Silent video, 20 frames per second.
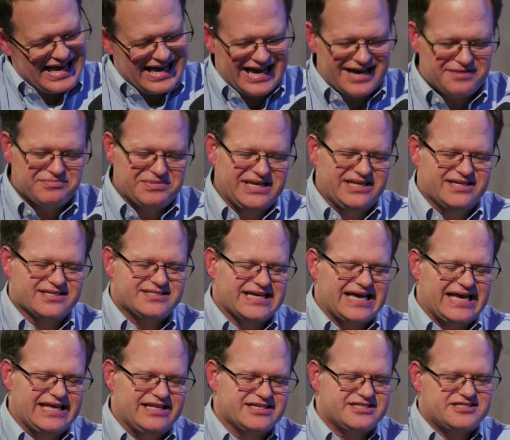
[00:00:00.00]
Yeah, I mean,
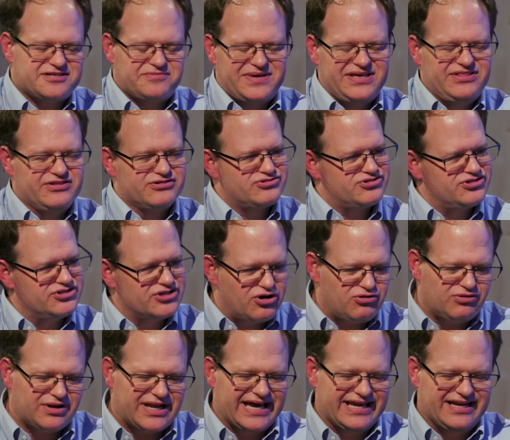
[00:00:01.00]
does it mean there's
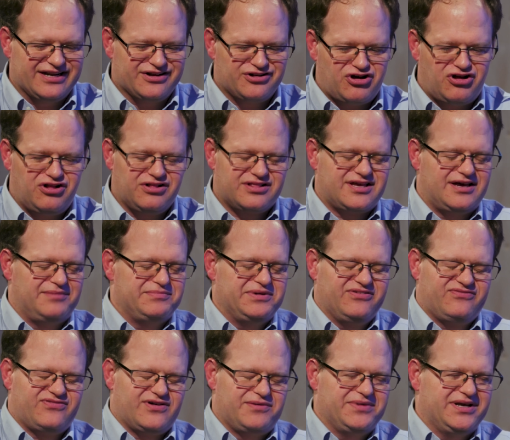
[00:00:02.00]
no light at all
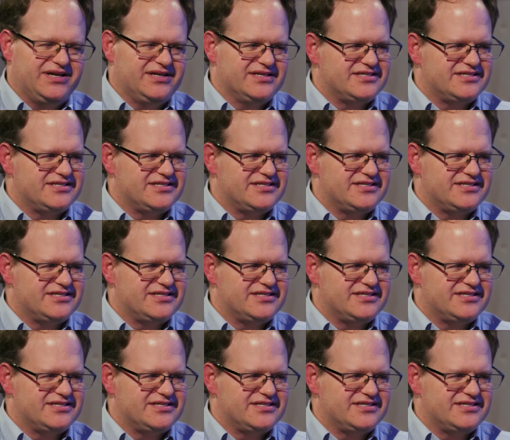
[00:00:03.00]
coming from it?